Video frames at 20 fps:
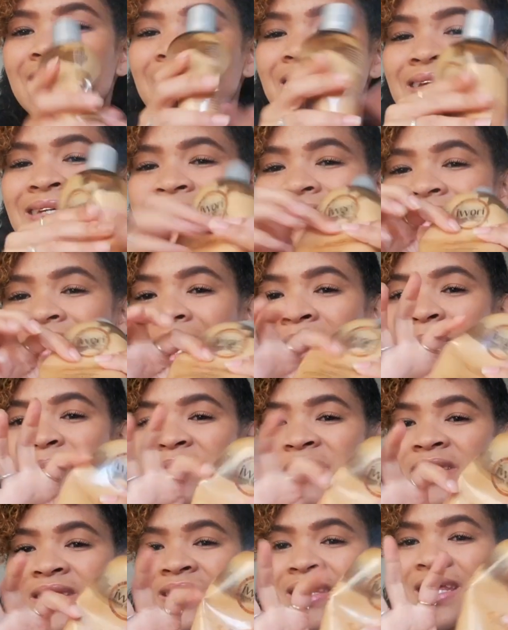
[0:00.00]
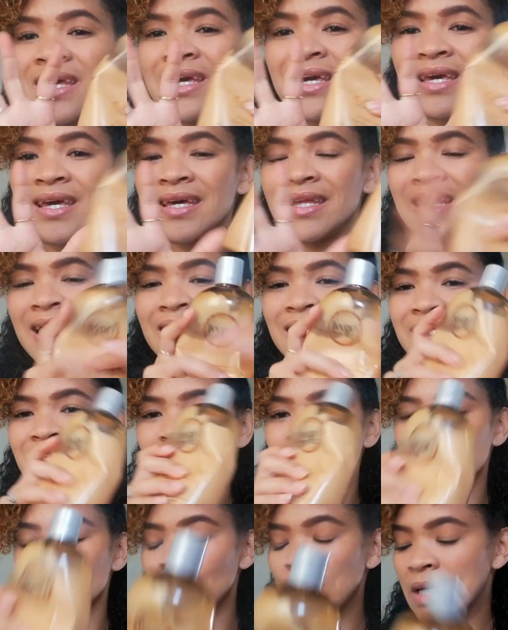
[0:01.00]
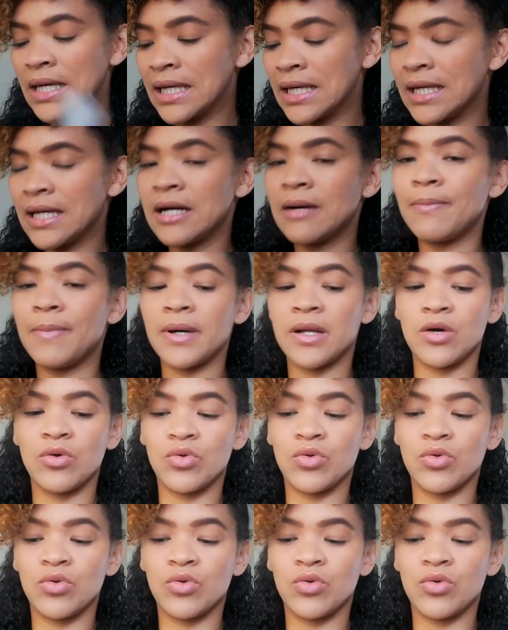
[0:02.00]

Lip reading: this type of thingy that it's doing here, but